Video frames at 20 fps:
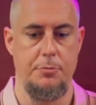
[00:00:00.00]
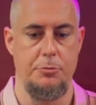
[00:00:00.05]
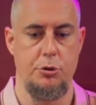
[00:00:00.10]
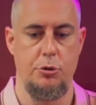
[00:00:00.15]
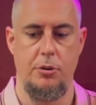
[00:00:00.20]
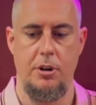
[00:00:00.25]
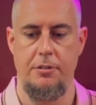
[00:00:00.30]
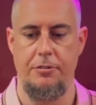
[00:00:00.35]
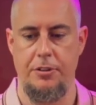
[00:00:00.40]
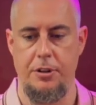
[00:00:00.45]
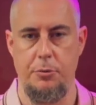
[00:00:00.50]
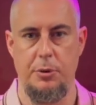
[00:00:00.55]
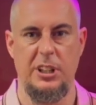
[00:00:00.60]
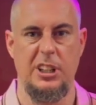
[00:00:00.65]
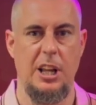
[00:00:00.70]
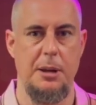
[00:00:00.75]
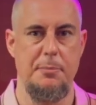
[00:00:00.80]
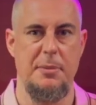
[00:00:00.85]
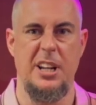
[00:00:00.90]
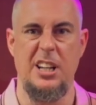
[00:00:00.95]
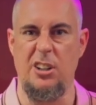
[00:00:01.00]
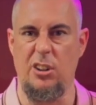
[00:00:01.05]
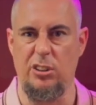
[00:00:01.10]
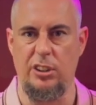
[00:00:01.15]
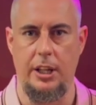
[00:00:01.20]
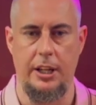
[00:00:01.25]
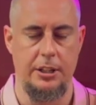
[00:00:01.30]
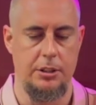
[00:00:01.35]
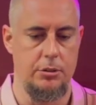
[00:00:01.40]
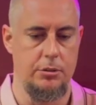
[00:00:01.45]
So every week, like many
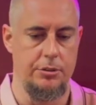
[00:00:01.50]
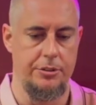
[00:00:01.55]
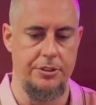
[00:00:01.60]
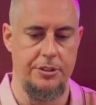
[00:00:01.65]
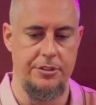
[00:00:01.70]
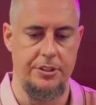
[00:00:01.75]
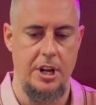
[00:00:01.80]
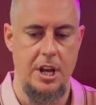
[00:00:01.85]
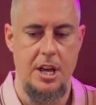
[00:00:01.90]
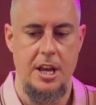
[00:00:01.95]
online courses,